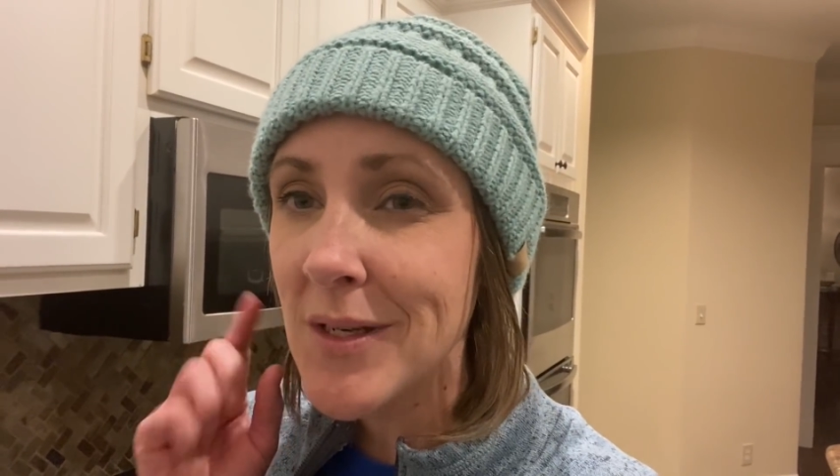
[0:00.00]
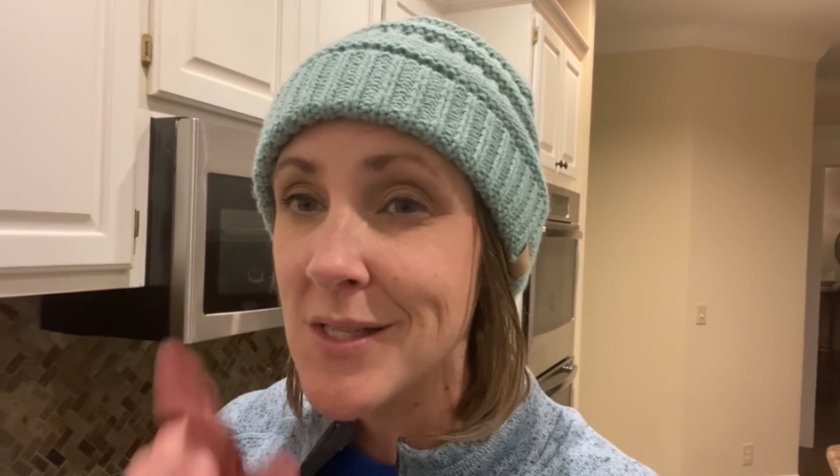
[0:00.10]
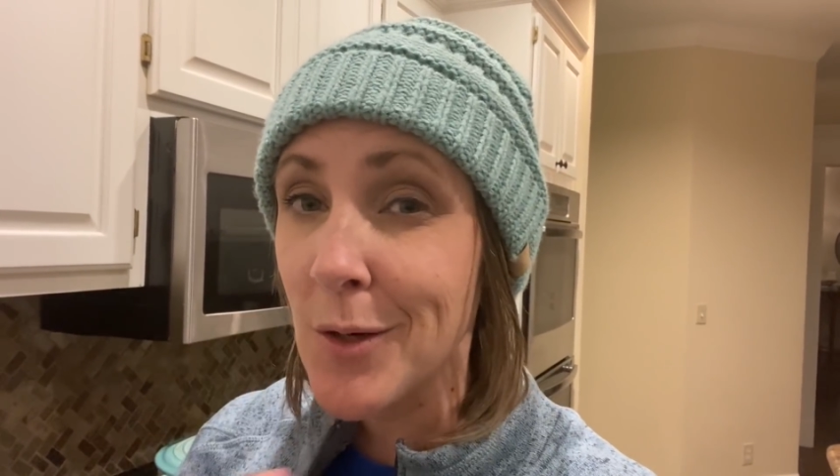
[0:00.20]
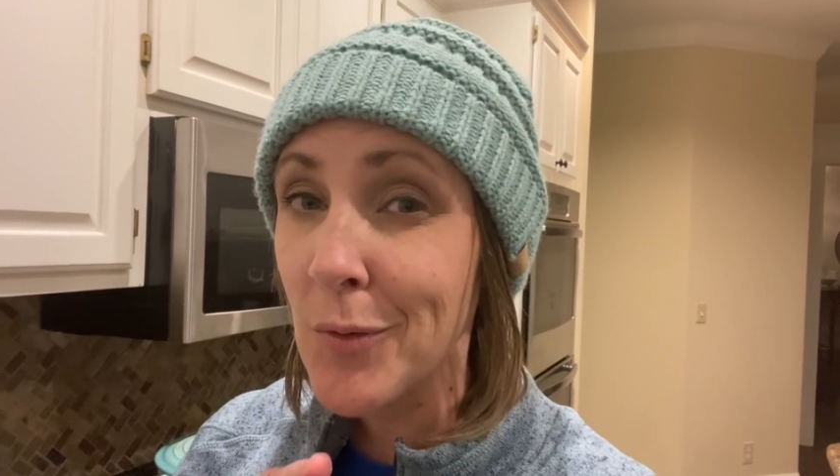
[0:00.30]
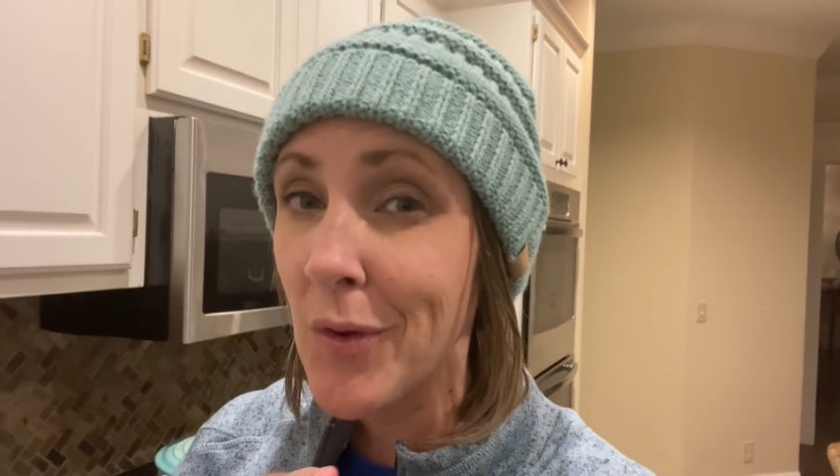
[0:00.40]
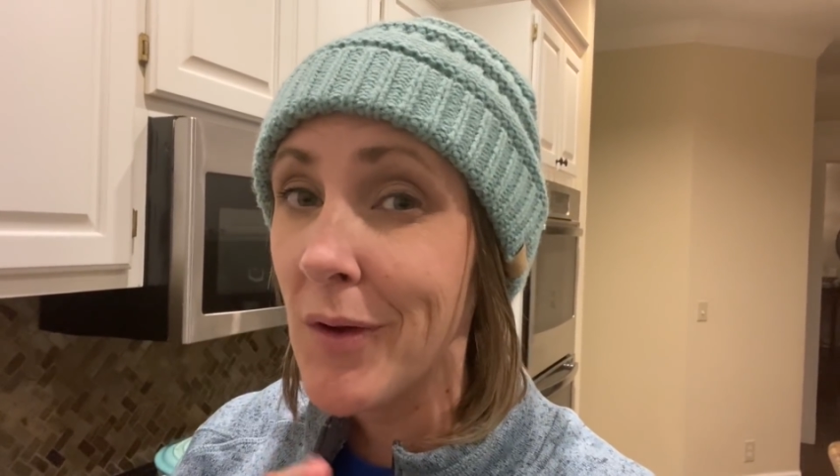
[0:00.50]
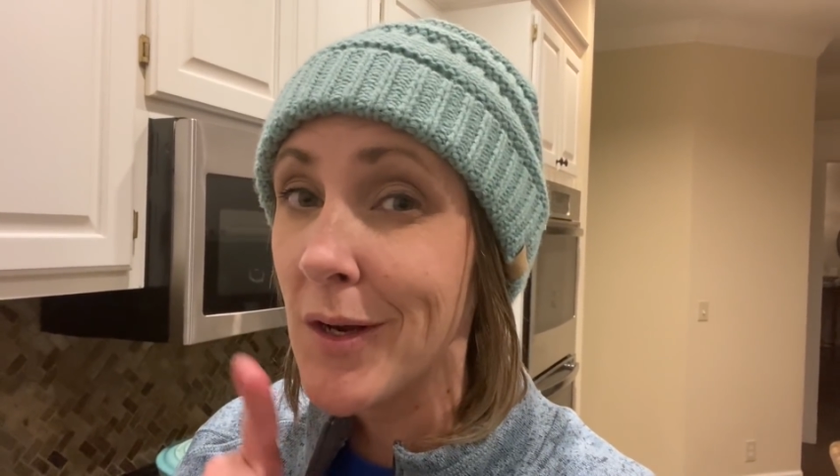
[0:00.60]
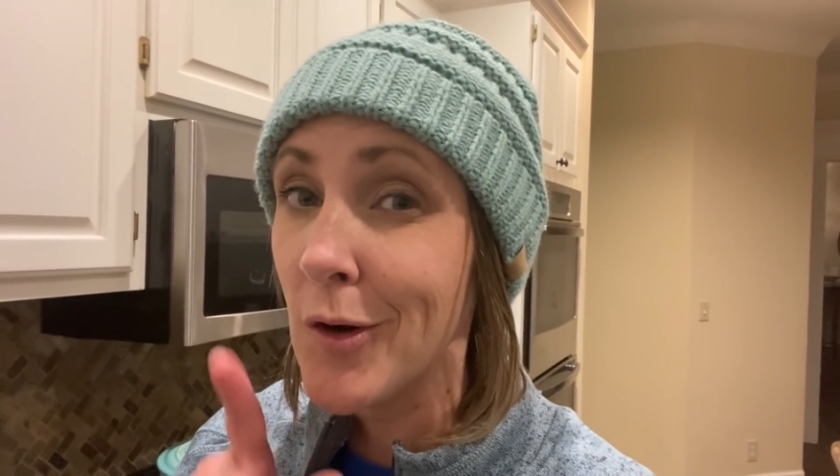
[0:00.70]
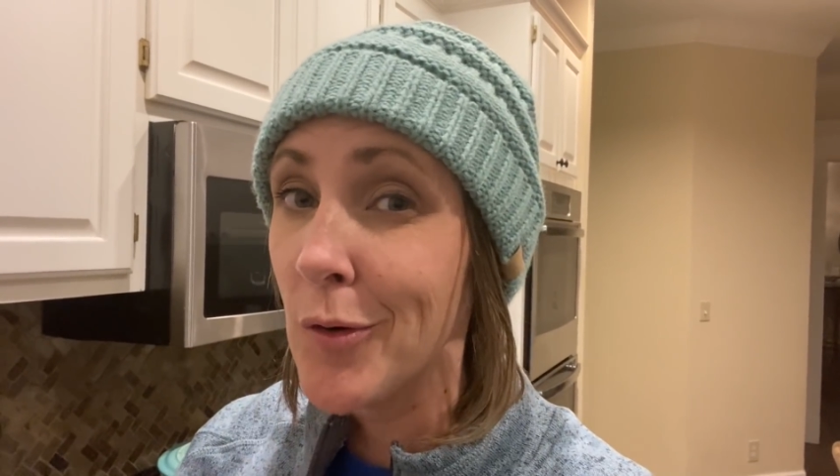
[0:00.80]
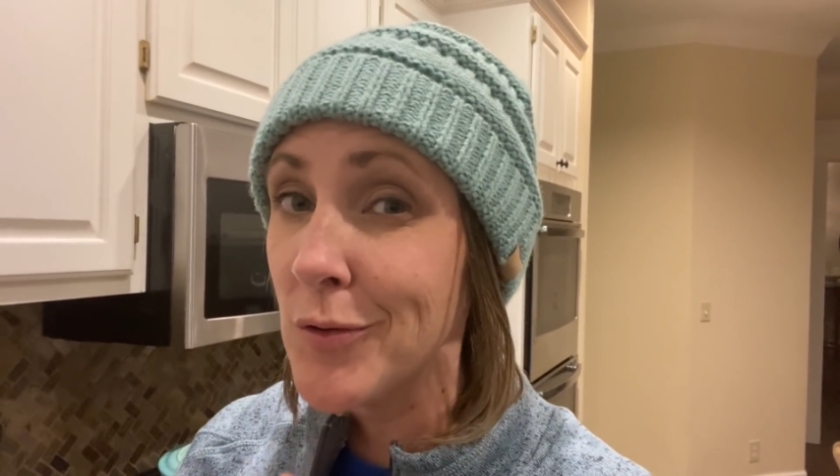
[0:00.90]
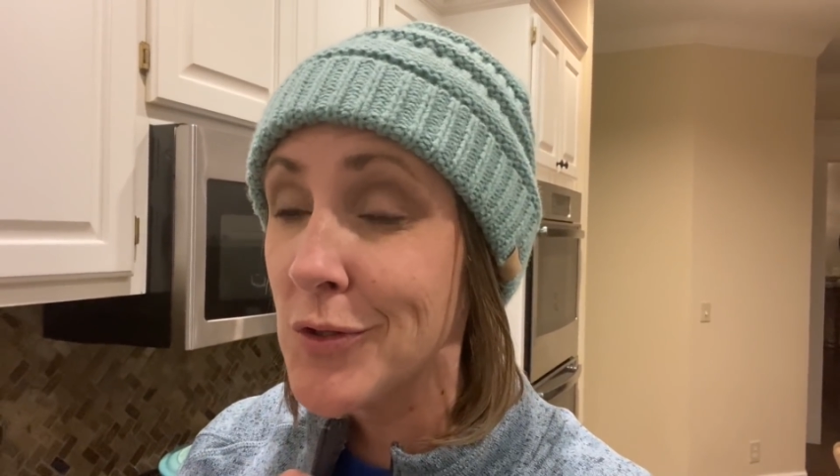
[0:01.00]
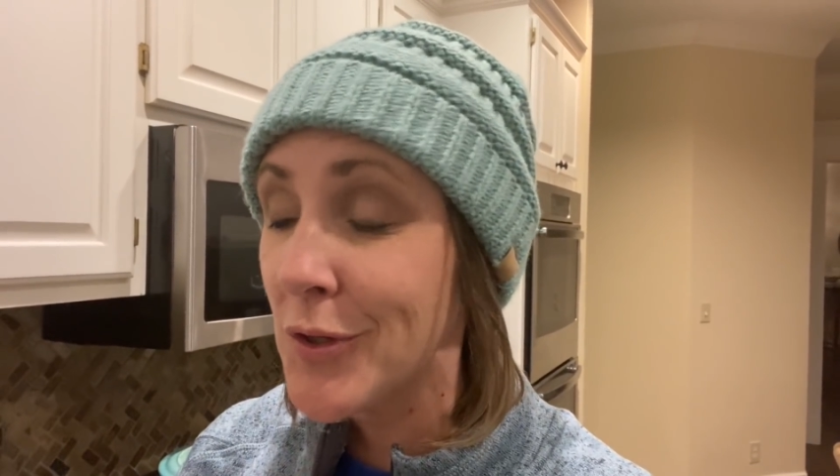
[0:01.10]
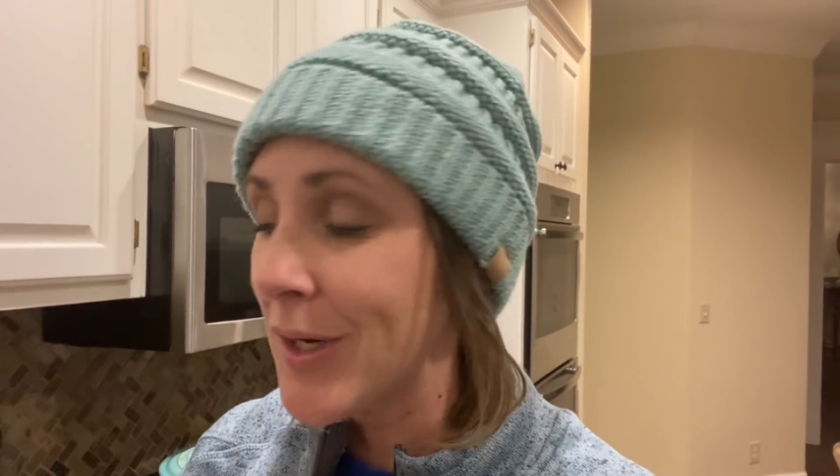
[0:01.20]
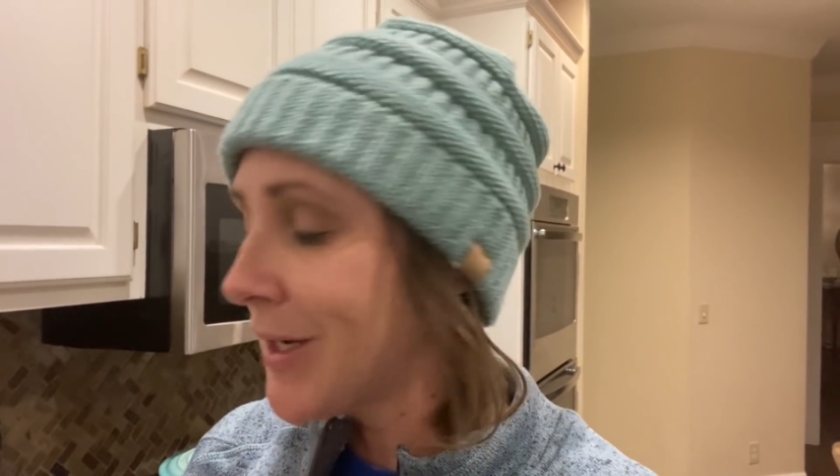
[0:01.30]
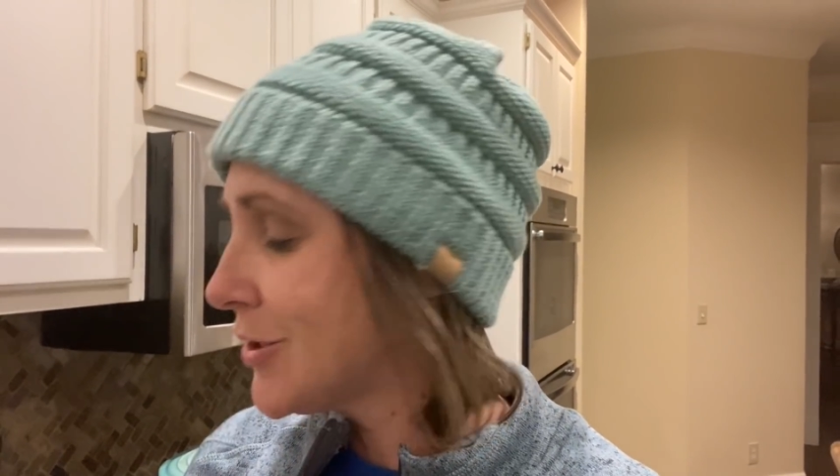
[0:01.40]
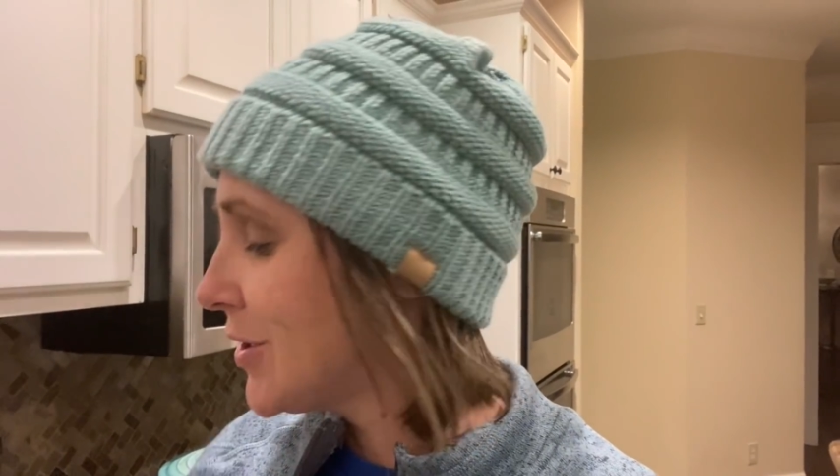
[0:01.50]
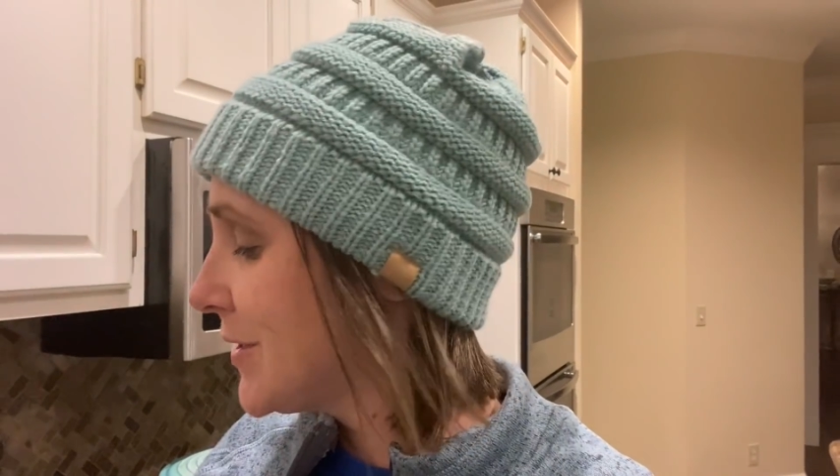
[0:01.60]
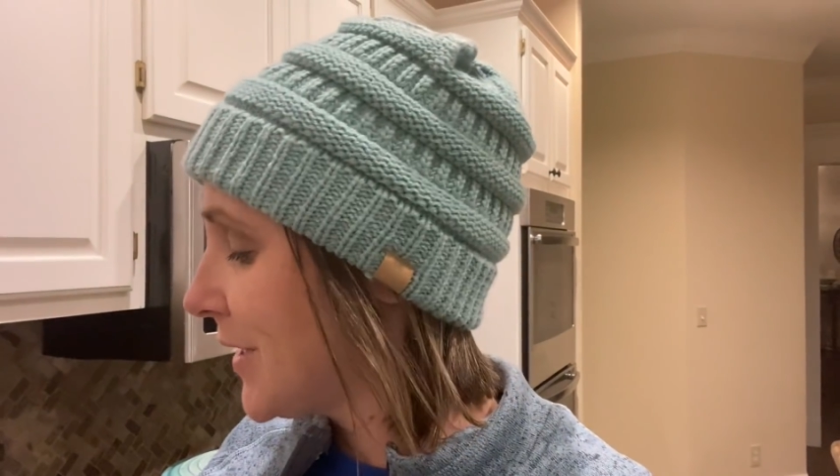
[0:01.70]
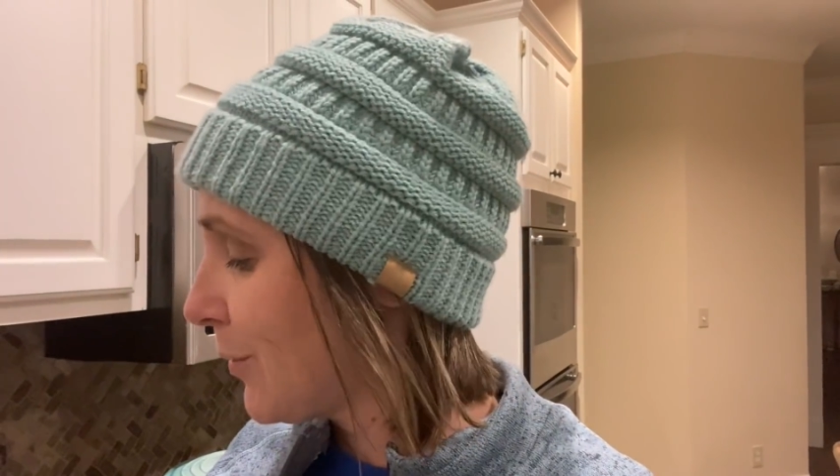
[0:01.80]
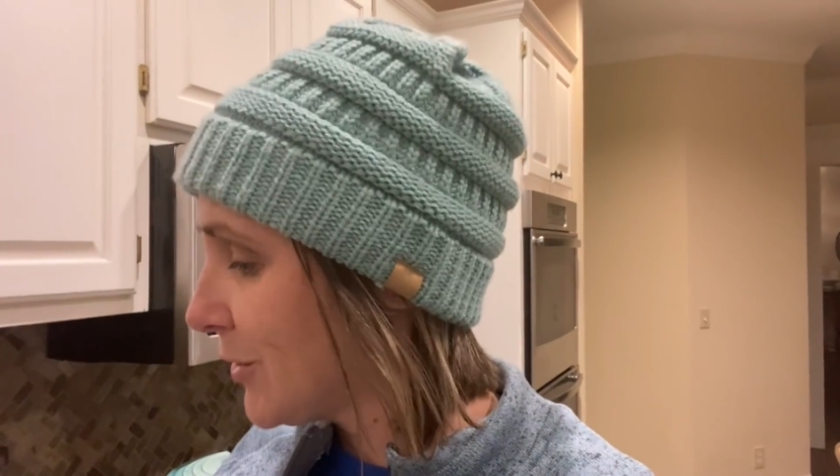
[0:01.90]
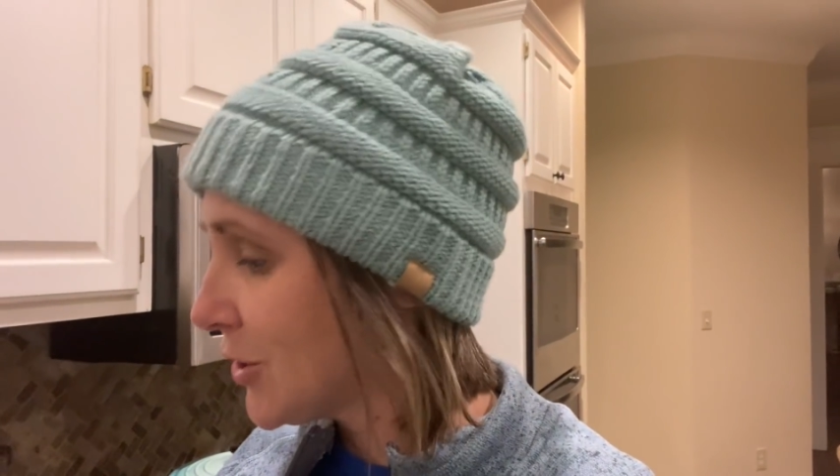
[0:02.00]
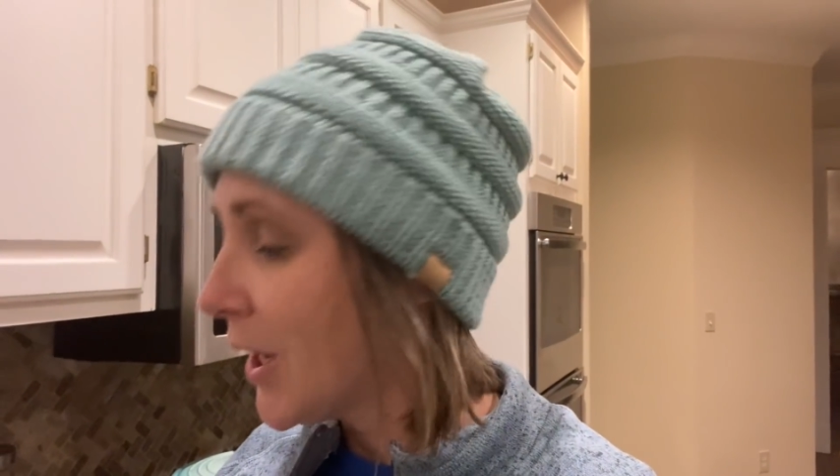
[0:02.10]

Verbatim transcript: because I really like a grilled turkey and cheese sandwich.